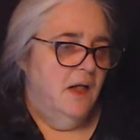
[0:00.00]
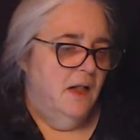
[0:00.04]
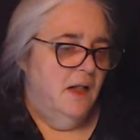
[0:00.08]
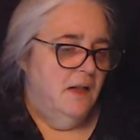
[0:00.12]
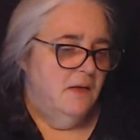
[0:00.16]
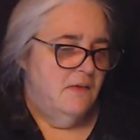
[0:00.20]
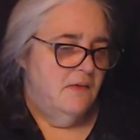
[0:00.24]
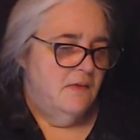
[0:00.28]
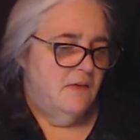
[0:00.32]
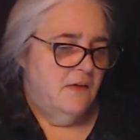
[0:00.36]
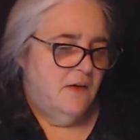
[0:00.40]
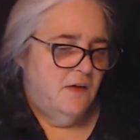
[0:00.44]

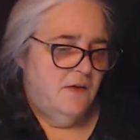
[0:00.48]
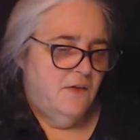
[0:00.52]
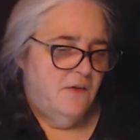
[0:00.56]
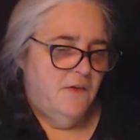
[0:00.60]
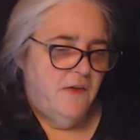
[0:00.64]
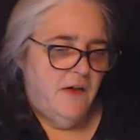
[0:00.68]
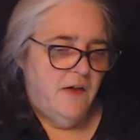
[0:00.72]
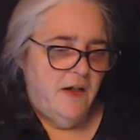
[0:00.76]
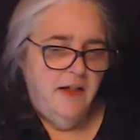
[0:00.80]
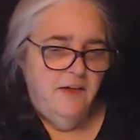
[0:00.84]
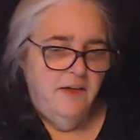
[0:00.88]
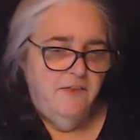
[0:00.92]

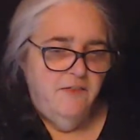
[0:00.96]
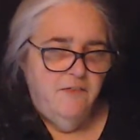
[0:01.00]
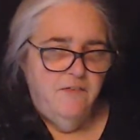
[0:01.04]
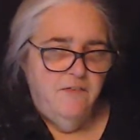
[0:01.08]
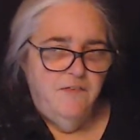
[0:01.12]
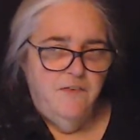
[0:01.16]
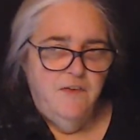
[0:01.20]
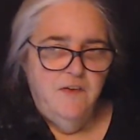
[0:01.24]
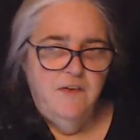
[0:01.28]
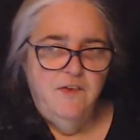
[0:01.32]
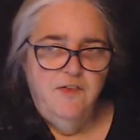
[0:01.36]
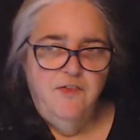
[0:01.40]
So I have
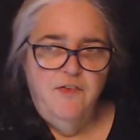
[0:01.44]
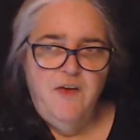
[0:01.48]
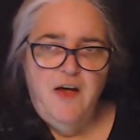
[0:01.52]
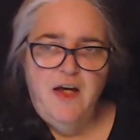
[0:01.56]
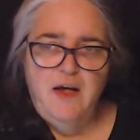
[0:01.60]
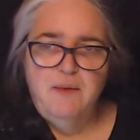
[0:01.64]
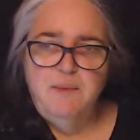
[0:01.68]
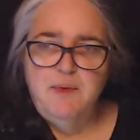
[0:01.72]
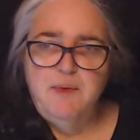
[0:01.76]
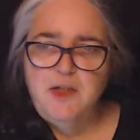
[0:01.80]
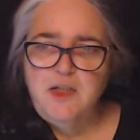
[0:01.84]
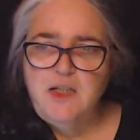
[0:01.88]

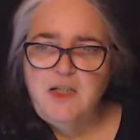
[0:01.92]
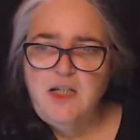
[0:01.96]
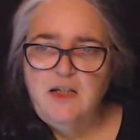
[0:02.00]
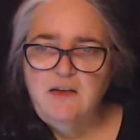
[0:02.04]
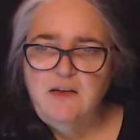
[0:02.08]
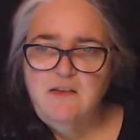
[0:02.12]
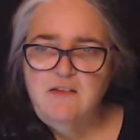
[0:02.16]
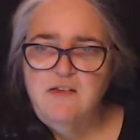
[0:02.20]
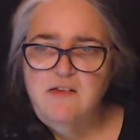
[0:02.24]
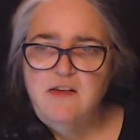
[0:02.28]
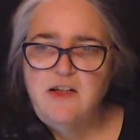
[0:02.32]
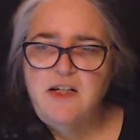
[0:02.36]
fabric
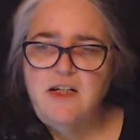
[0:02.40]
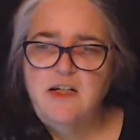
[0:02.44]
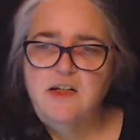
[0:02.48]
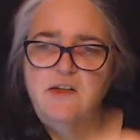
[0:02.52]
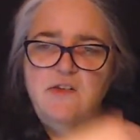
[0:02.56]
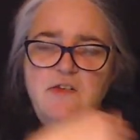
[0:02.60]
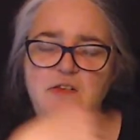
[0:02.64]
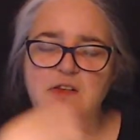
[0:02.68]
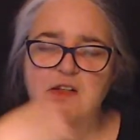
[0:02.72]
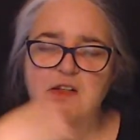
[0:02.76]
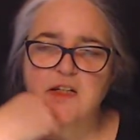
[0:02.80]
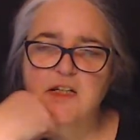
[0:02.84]

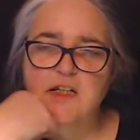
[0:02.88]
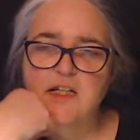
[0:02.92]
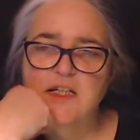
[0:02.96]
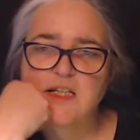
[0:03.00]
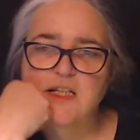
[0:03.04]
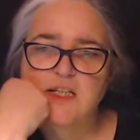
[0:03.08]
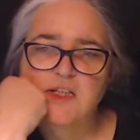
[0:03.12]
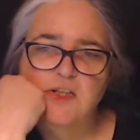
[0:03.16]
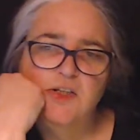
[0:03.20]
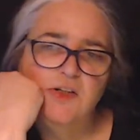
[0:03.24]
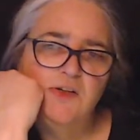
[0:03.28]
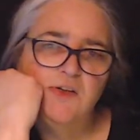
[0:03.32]
downstairs that I
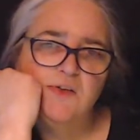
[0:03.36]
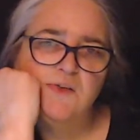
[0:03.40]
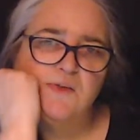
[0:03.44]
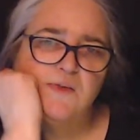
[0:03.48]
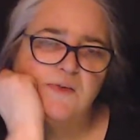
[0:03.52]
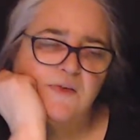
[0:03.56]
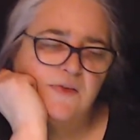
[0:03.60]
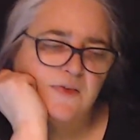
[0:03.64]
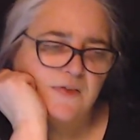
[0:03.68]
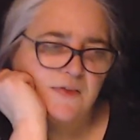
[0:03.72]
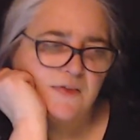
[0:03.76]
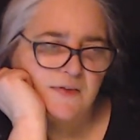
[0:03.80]
can
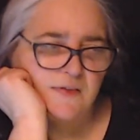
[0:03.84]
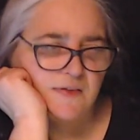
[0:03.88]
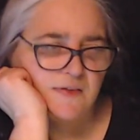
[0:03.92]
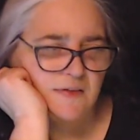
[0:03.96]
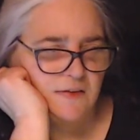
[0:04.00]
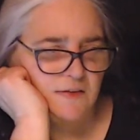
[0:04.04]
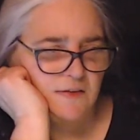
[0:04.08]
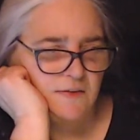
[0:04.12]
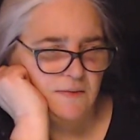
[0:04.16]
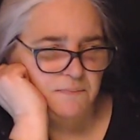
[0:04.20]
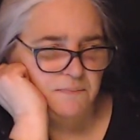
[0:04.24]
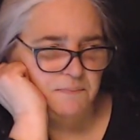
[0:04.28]
use,
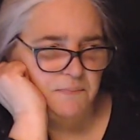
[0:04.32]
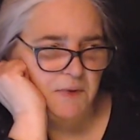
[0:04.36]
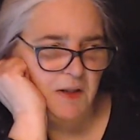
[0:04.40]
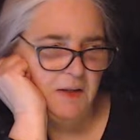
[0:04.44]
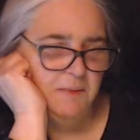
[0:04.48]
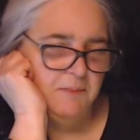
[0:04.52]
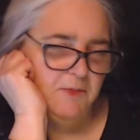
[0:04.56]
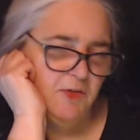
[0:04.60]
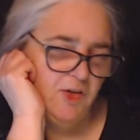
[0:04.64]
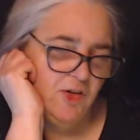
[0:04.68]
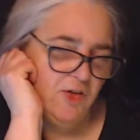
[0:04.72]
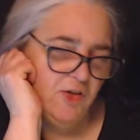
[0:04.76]

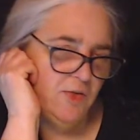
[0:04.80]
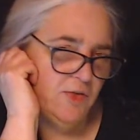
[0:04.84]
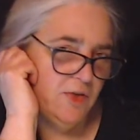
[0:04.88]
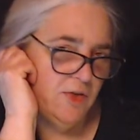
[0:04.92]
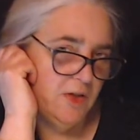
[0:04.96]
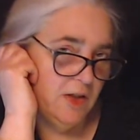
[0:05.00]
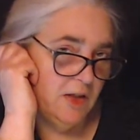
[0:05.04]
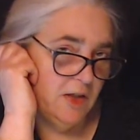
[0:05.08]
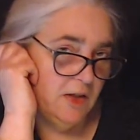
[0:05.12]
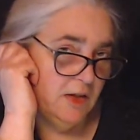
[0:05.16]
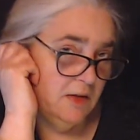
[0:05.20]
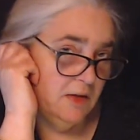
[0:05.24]
I'm
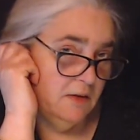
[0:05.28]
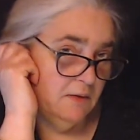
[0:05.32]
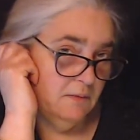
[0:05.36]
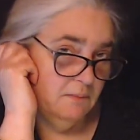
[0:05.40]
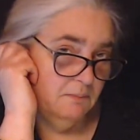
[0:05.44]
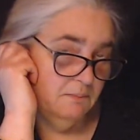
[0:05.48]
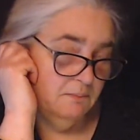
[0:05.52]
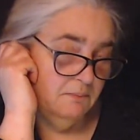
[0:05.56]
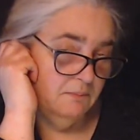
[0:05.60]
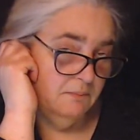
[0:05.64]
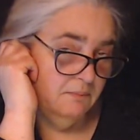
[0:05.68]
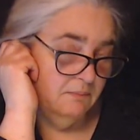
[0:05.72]
sure.
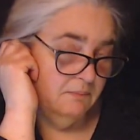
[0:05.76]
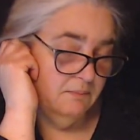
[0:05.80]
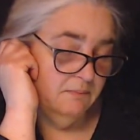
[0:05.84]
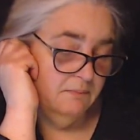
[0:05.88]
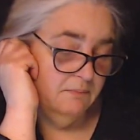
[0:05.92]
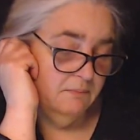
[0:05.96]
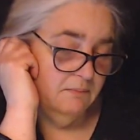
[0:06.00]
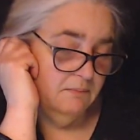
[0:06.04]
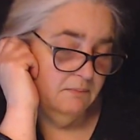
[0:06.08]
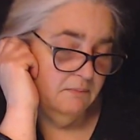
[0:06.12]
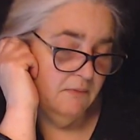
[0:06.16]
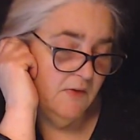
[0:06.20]

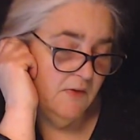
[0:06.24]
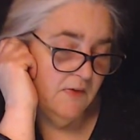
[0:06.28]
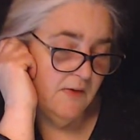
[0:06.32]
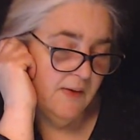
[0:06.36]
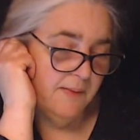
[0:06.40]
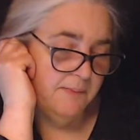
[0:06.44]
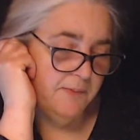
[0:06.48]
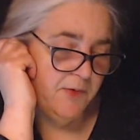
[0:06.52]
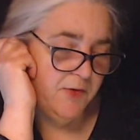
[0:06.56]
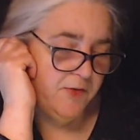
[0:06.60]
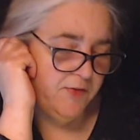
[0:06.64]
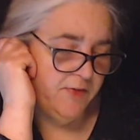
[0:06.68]

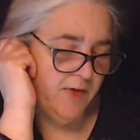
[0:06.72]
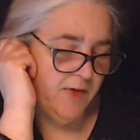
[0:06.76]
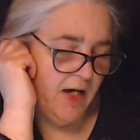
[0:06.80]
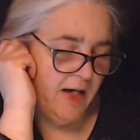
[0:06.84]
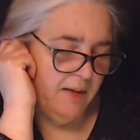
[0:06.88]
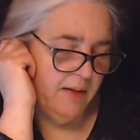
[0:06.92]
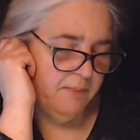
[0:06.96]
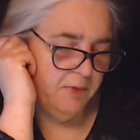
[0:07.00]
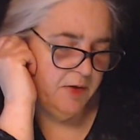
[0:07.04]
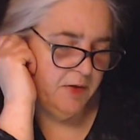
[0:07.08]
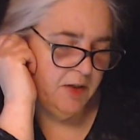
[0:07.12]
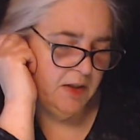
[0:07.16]
Summer
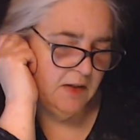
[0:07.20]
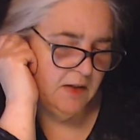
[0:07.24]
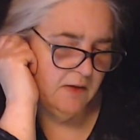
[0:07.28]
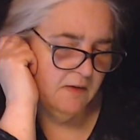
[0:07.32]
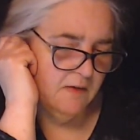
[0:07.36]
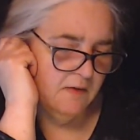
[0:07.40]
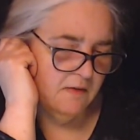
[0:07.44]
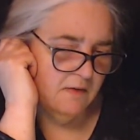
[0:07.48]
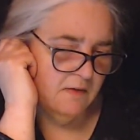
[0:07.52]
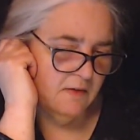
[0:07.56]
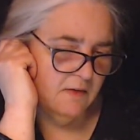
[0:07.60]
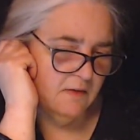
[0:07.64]

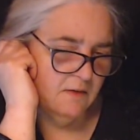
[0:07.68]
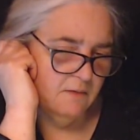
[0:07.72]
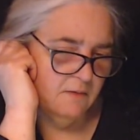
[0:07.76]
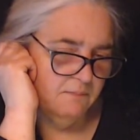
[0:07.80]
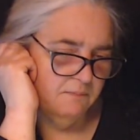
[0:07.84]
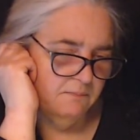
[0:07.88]
fabrics.